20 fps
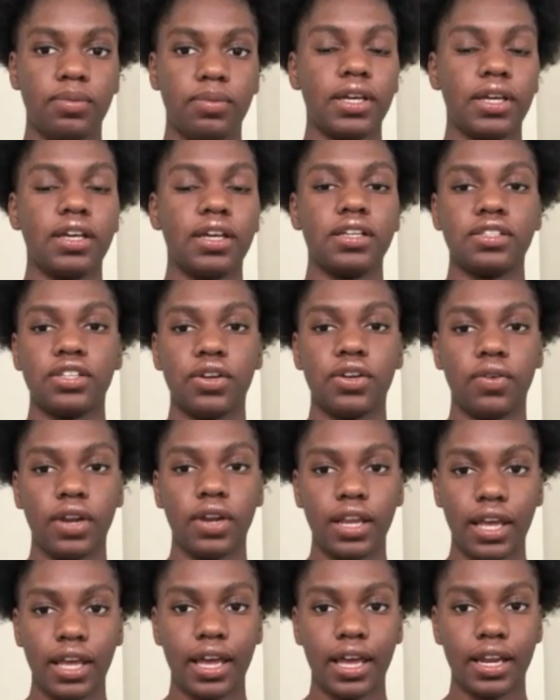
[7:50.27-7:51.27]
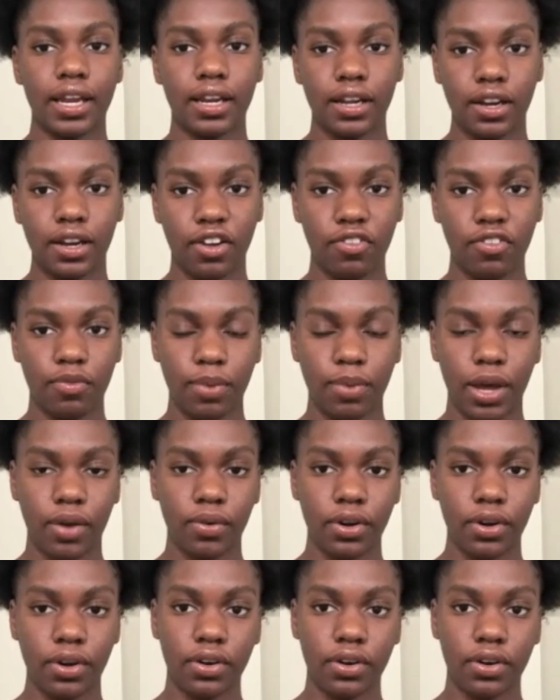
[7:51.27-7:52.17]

because he already had enough power.